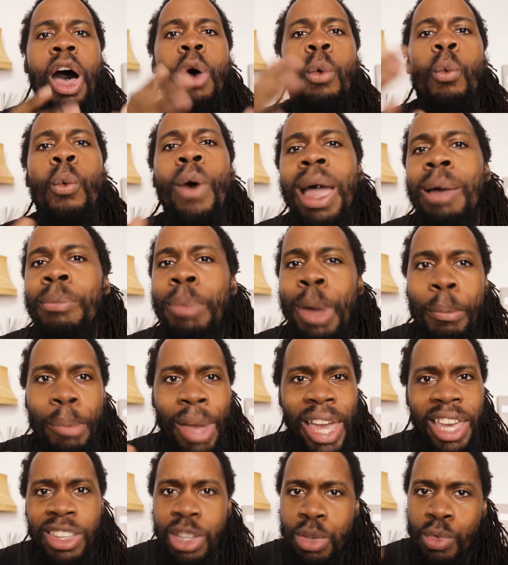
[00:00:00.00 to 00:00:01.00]
a
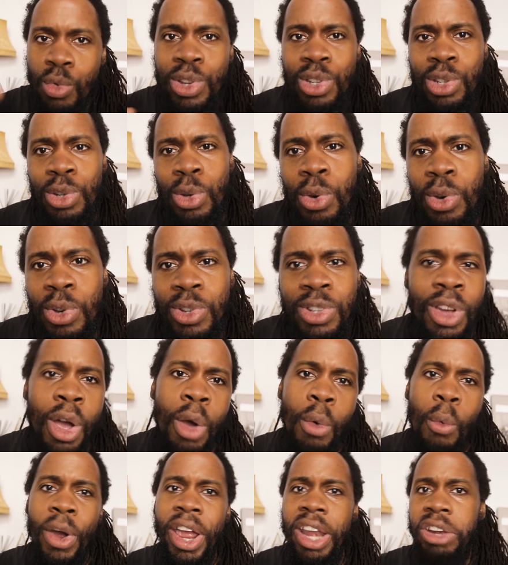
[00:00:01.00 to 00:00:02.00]
web-based resource
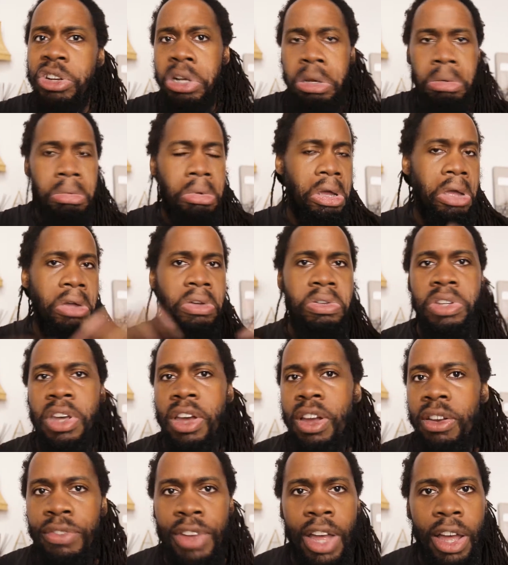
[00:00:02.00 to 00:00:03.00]
which goes
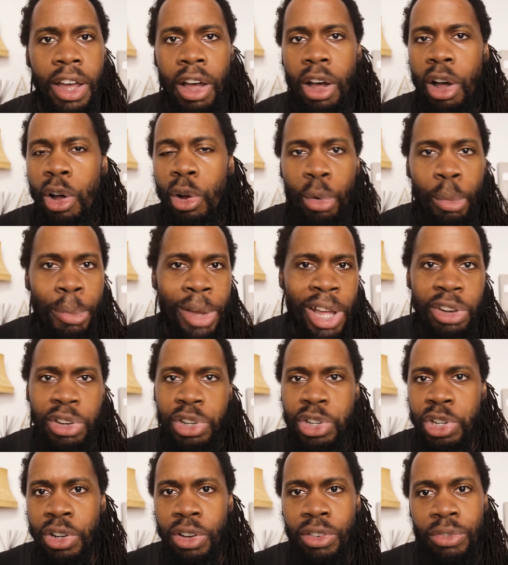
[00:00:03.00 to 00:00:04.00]
over a whole
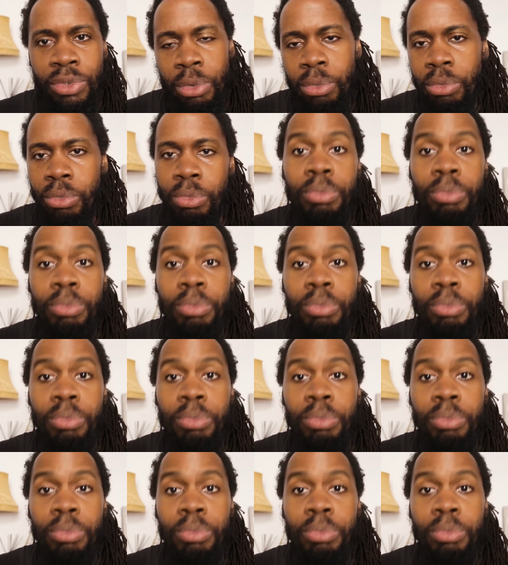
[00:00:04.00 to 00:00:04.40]
bunch of,